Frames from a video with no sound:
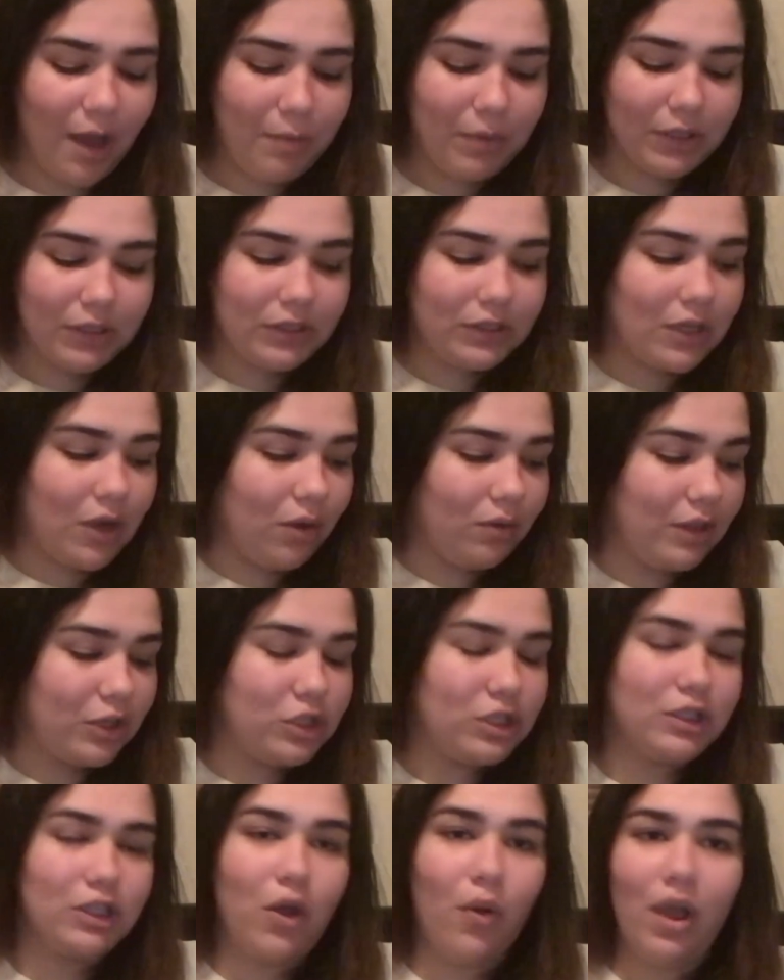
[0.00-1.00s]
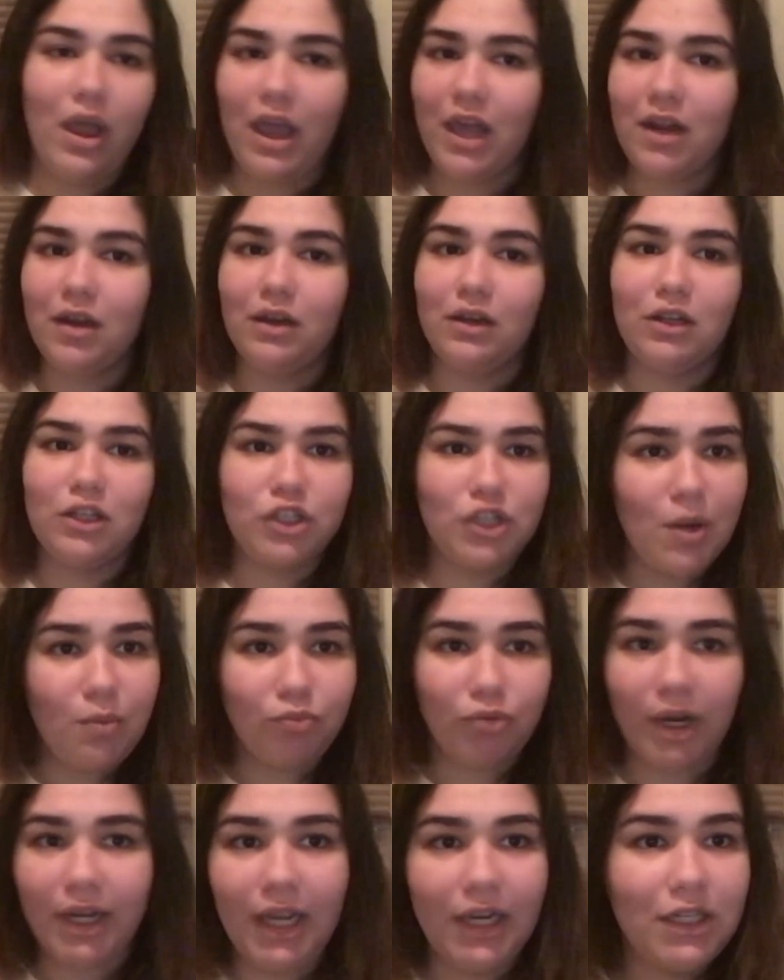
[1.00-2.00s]
So let's just go ahead and
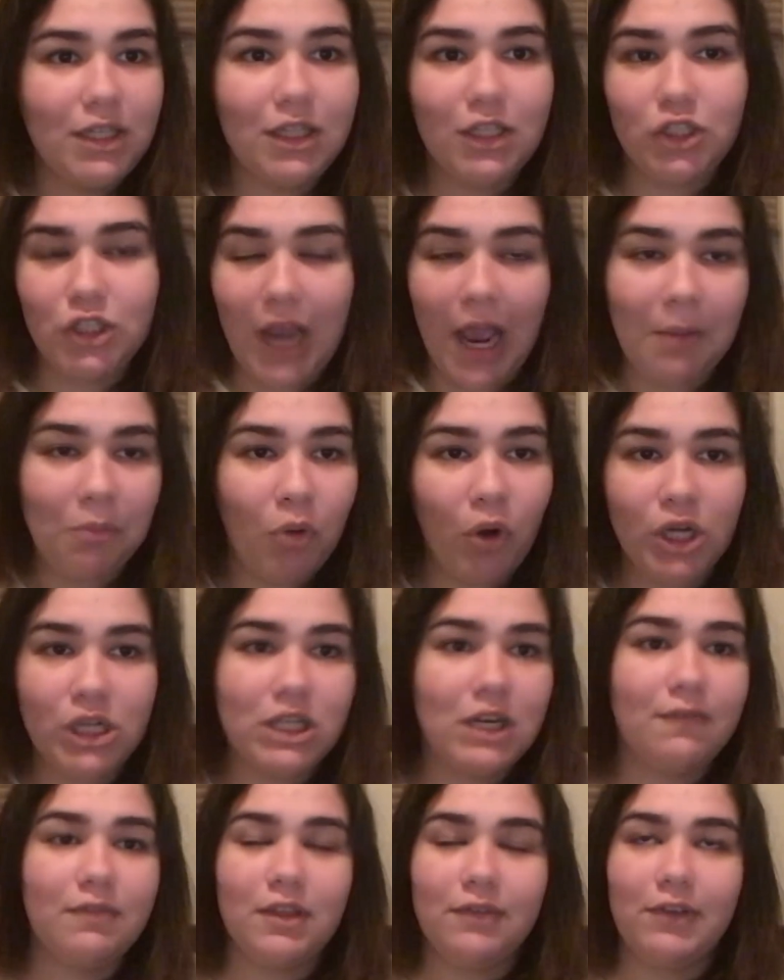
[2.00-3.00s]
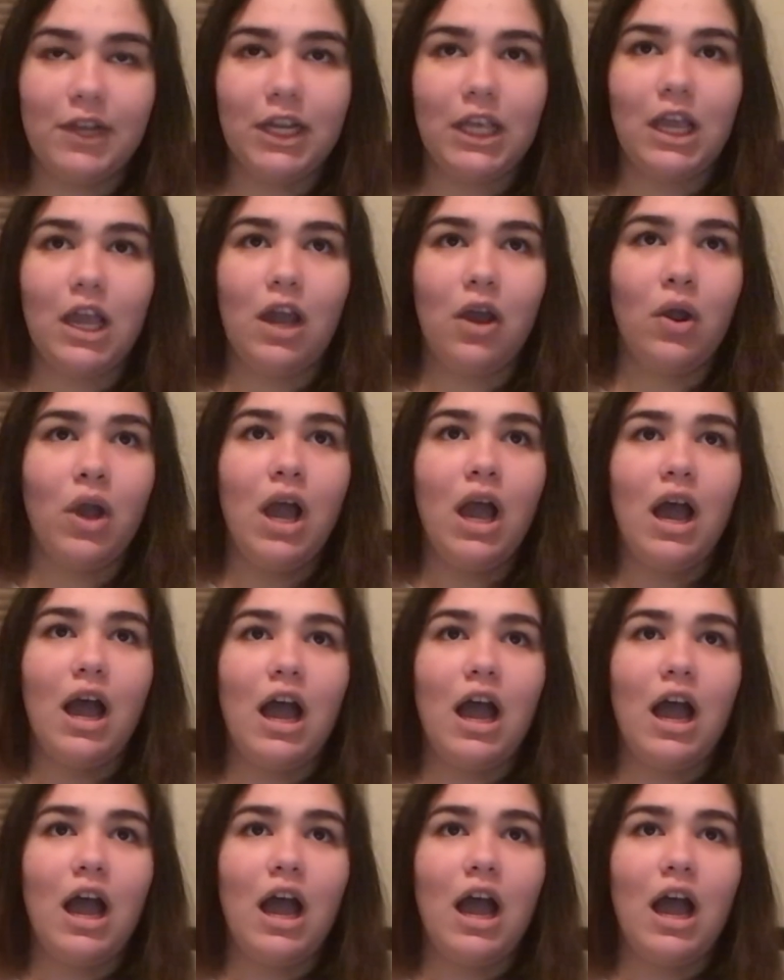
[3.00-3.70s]
jump right into the chat portion of the video.